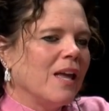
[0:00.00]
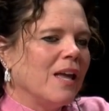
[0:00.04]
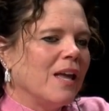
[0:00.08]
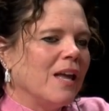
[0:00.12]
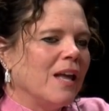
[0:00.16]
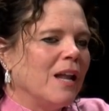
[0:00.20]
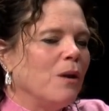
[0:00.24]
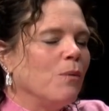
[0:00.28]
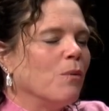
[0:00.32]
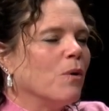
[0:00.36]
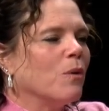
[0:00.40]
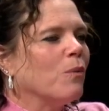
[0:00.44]

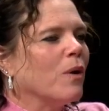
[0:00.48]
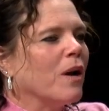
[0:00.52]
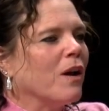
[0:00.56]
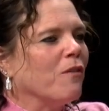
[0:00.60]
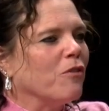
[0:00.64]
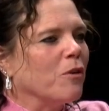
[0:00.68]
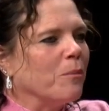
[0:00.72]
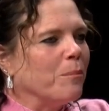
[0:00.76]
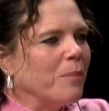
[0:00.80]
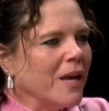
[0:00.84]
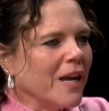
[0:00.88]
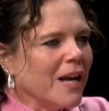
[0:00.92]
anyone would
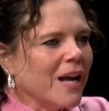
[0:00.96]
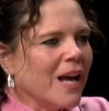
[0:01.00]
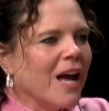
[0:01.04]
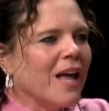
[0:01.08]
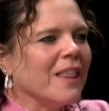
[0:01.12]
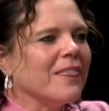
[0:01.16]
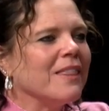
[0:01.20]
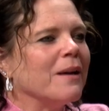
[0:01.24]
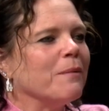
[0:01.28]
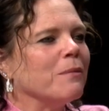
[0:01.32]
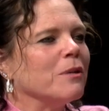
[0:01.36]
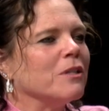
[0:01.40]
ever pick on
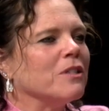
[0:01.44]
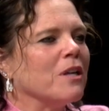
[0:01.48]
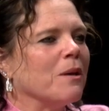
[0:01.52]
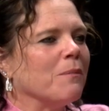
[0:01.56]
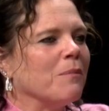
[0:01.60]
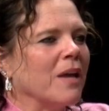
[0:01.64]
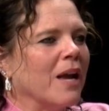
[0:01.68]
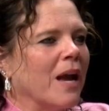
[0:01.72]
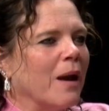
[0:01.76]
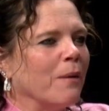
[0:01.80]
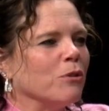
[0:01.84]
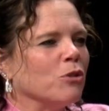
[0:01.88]
them or
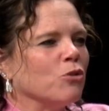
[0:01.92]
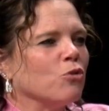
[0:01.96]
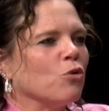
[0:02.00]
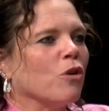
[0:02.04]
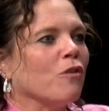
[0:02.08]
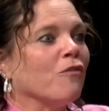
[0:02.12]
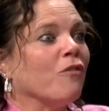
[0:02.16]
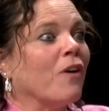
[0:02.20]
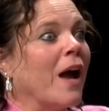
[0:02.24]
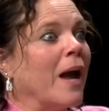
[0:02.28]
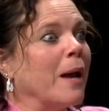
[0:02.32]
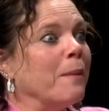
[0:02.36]
something, I was sort
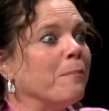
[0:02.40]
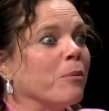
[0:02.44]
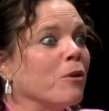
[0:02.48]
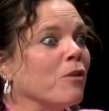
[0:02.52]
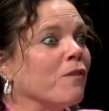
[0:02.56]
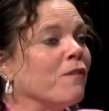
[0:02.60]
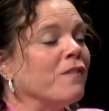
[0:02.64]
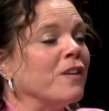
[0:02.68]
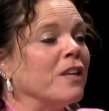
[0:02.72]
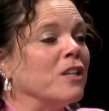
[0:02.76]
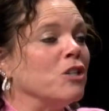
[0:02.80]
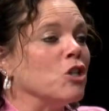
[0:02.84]
of hyper
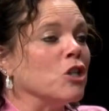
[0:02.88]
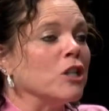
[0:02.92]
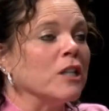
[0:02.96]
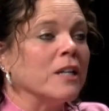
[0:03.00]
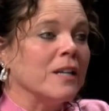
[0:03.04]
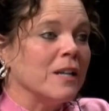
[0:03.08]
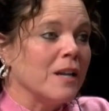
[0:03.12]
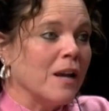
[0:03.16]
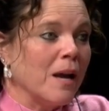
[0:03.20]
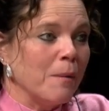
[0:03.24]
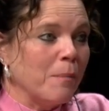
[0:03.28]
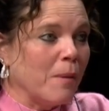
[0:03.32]

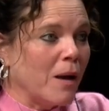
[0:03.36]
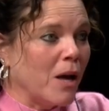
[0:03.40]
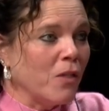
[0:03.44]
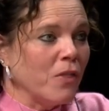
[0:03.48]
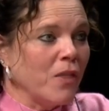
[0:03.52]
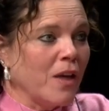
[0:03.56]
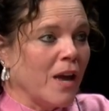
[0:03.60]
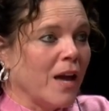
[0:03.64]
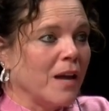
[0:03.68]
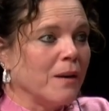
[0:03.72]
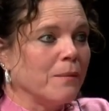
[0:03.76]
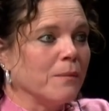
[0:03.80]
vigilant about
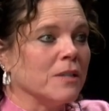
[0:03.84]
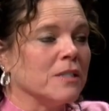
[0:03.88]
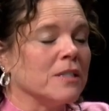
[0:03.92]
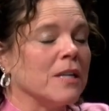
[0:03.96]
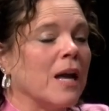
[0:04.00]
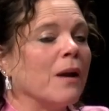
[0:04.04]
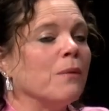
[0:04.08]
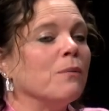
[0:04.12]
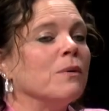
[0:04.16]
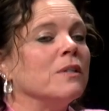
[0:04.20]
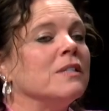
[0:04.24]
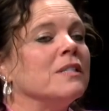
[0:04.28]
that. Because
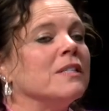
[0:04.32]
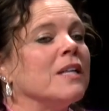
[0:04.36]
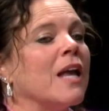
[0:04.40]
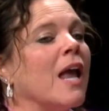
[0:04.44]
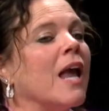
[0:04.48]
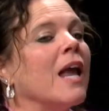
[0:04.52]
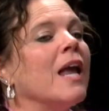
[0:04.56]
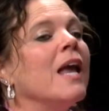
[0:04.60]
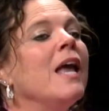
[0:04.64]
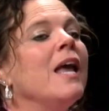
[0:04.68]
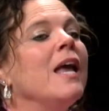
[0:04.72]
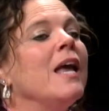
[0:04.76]
I would
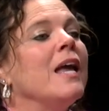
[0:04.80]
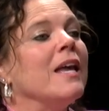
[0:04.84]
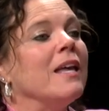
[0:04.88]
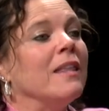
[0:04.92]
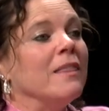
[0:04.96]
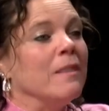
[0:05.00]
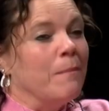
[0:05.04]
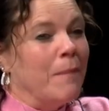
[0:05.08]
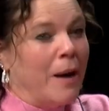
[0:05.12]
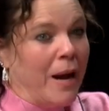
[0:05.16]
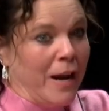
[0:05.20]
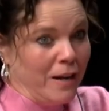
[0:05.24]
say, in
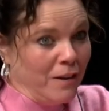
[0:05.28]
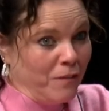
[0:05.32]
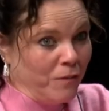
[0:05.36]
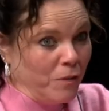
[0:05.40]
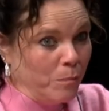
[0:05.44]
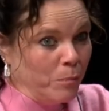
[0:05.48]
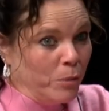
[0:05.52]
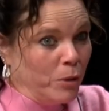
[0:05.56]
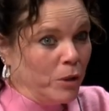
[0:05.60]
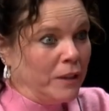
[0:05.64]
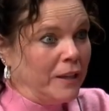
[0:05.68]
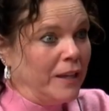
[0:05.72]
the mind of a
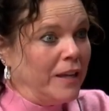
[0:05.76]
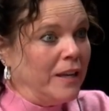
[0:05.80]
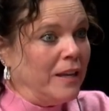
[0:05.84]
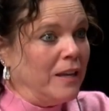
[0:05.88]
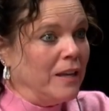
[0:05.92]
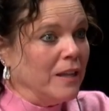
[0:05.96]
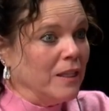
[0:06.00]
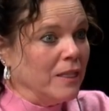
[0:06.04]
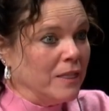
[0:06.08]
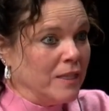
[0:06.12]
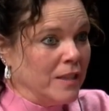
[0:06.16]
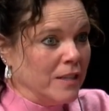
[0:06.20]
bully,
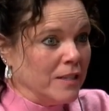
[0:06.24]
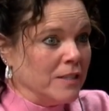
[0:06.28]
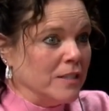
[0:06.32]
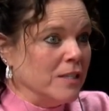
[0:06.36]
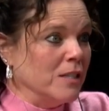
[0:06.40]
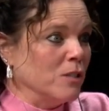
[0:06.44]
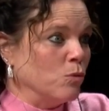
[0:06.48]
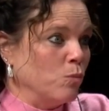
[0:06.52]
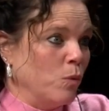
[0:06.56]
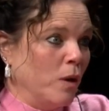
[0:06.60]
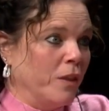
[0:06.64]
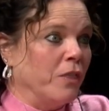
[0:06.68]
this
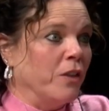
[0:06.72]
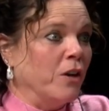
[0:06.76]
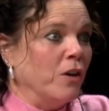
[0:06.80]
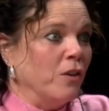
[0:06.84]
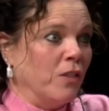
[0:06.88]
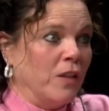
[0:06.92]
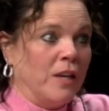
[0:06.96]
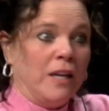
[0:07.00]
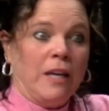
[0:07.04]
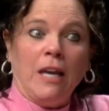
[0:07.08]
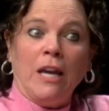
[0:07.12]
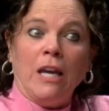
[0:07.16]
is what they're
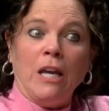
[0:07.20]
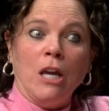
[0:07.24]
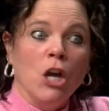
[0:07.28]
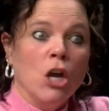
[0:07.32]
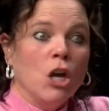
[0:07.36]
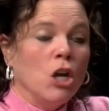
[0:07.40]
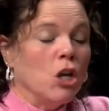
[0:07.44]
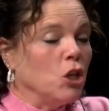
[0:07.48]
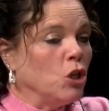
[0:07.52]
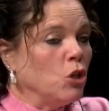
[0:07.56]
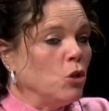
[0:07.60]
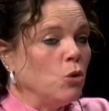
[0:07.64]
thinking.
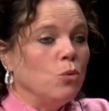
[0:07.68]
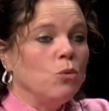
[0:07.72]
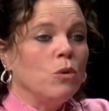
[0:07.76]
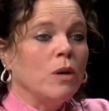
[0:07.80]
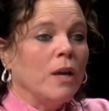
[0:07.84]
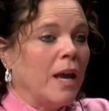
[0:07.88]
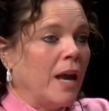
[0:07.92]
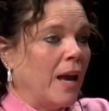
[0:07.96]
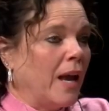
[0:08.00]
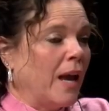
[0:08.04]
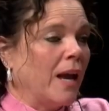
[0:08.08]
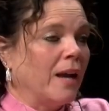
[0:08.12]
You
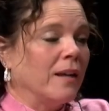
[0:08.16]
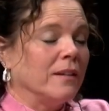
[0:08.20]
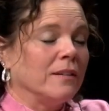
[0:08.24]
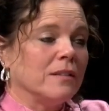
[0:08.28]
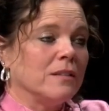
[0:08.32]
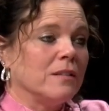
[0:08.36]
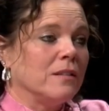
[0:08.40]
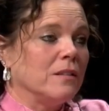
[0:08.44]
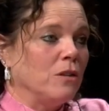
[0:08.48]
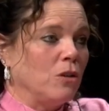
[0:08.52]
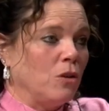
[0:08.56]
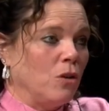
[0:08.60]

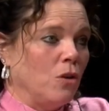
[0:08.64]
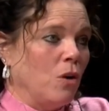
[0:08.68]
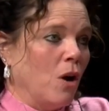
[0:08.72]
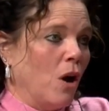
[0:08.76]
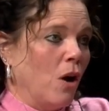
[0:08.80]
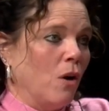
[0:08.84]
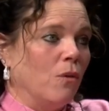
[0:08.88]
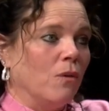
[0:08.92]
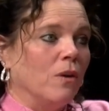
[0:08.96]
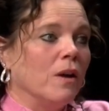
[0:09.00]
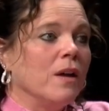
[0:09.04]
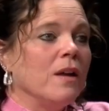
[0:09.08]
can't, you know,